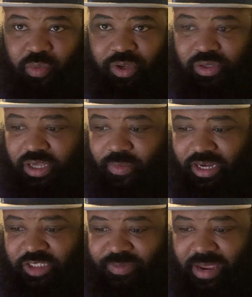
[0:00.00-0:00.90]
When you look at what
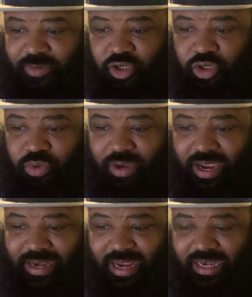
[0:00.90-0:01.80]
he's been able to do
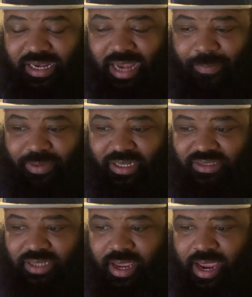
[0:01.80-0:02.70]
in
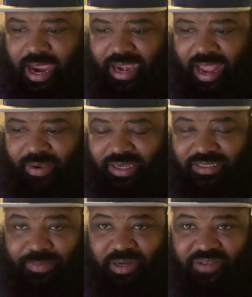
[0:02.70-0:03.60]
Indianapolis and how he's
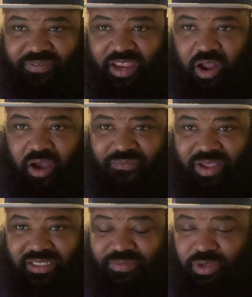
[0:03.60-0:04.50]
able to lift that
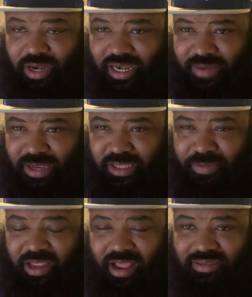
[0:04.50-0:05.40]
offense, even though they didn't make the
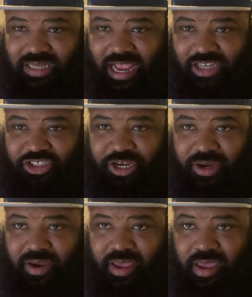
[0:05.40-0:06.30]
playoffs last
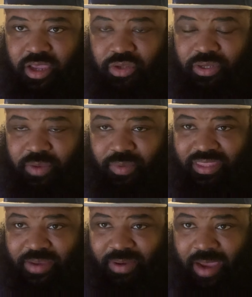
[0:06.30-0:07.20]
year, you look at
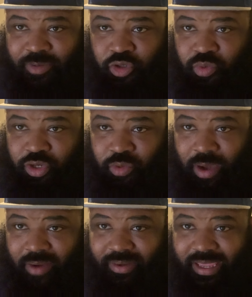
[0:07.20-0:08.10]
what they were able to do on the
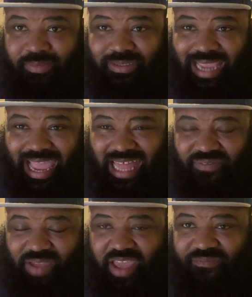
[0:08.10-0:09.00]
ground. He was a hell
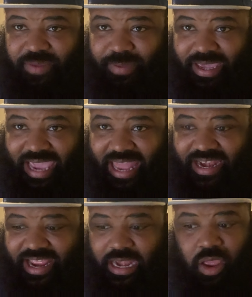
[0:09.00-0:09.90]
of an MVP
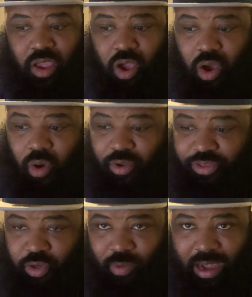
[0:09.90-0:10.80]
candidate
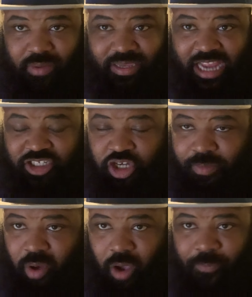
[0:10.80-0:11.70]
on the ground, catching the
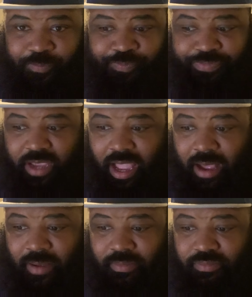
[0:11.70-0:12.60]
ball,
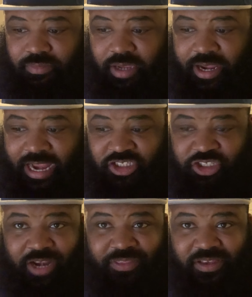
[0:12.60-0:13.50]
and that's
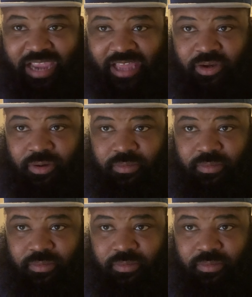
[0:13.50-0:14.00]
Jonathan Taylor.